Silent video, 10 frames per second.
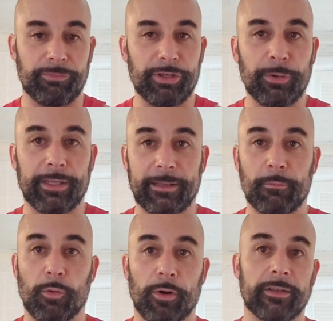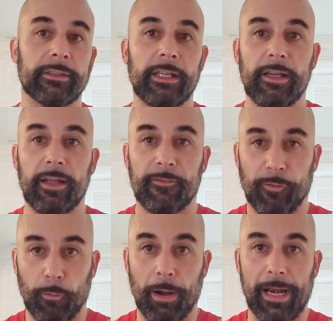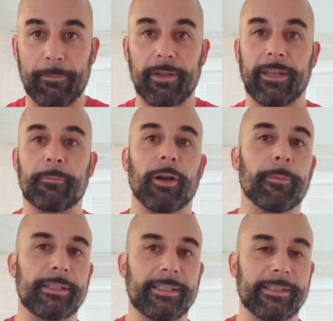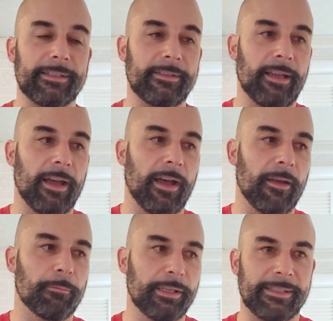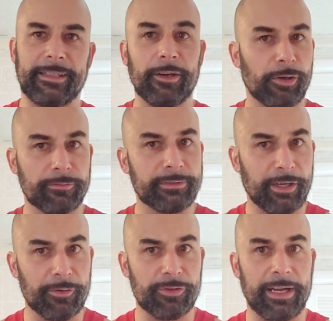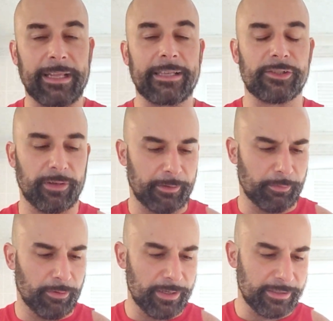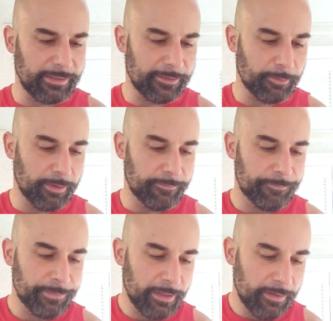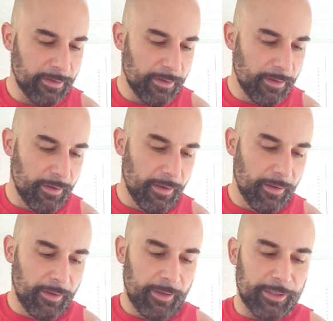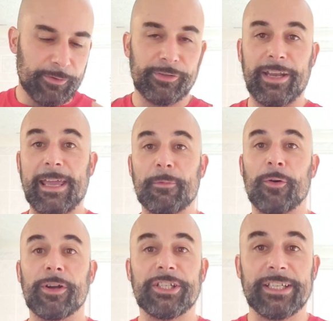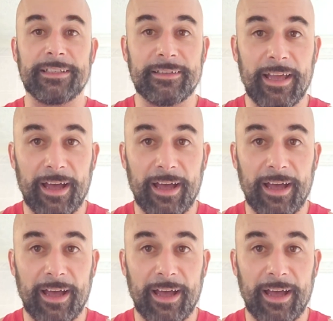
doing them more for bodybuilding purposes, but still training his strength progressions as well. Username origin.